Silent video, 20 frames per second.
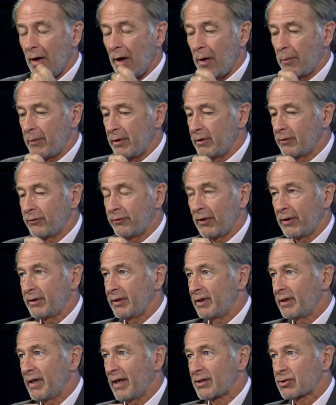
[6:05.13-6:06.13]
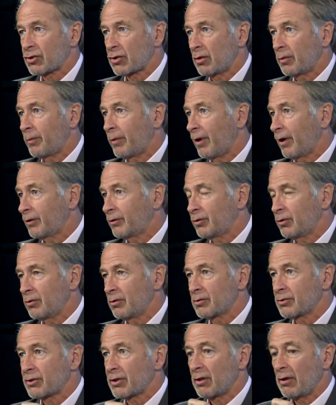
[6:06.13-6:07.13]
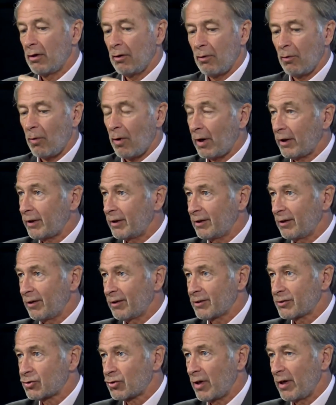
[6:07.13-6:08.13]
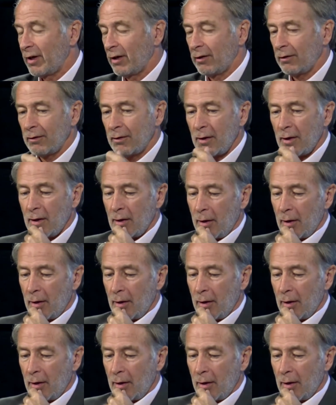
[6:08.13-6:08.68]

Um, in Fundy National Park two years ago, walking on a trail,